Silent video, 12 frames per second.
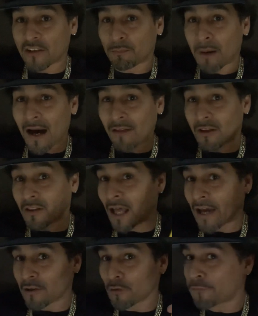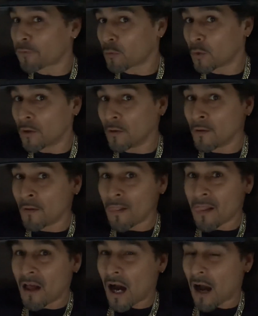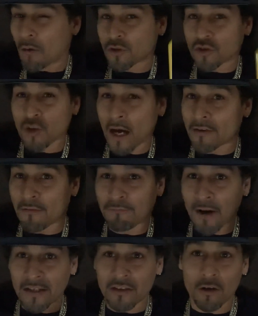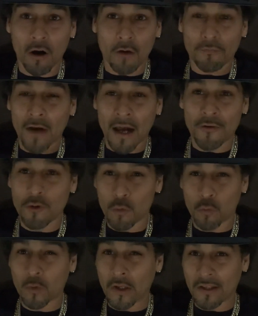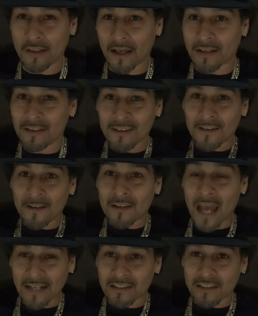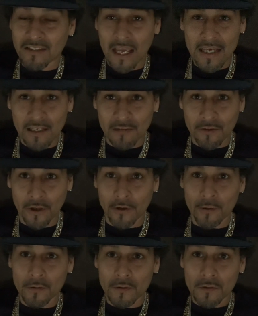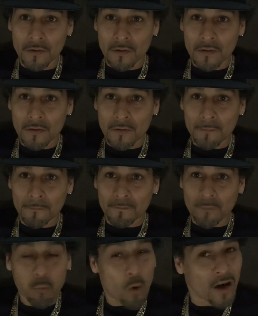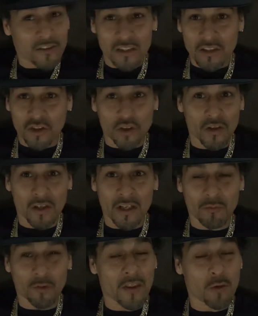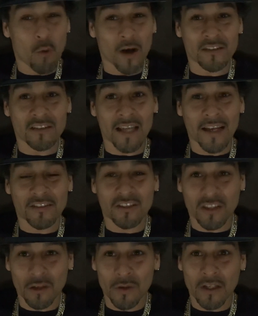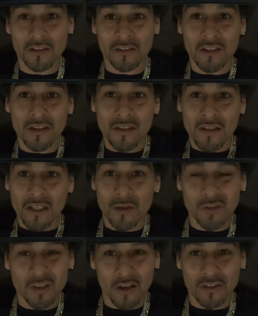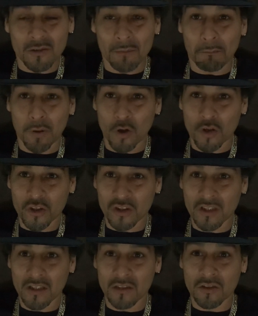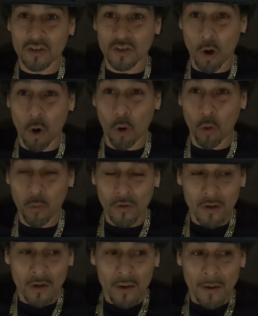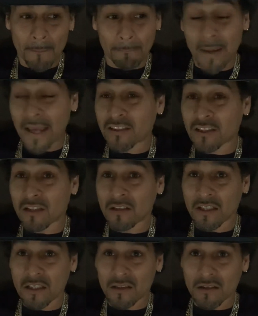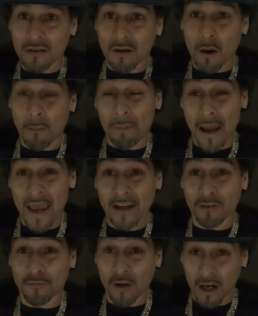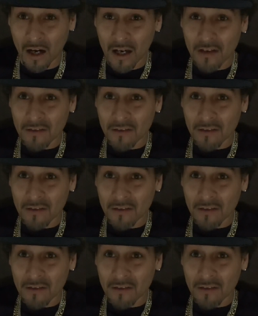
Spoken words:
bottle of lighter fluid. I was trying to fight it off. I knew really like not to take it there. It really wasn't that serious. He was on some bullshit and stole basically a bag of cut.